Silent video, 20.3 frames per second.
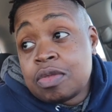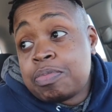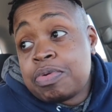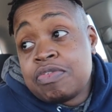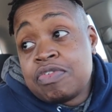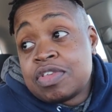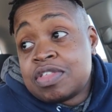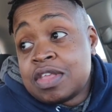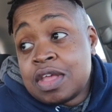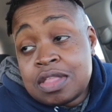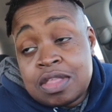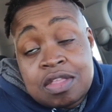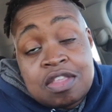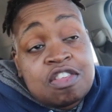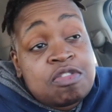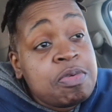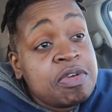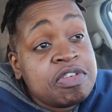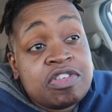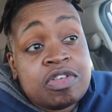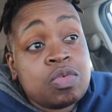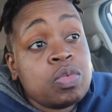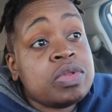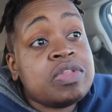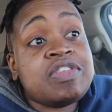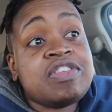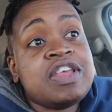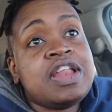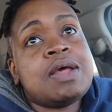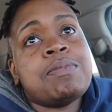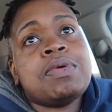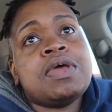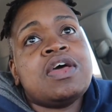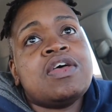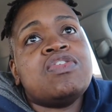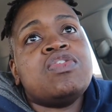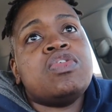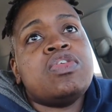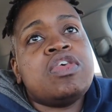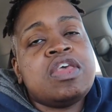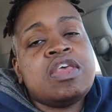the previous dentist, the specialist wouldn't see that
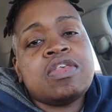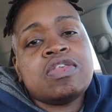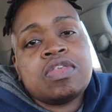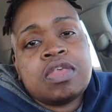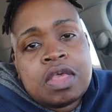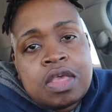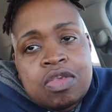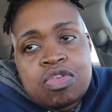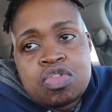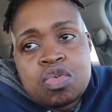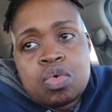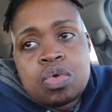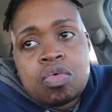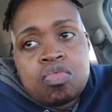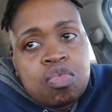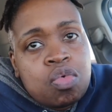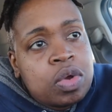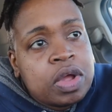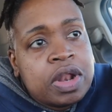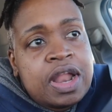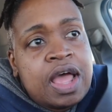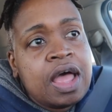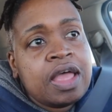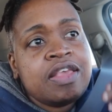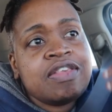because he's doing the root canal.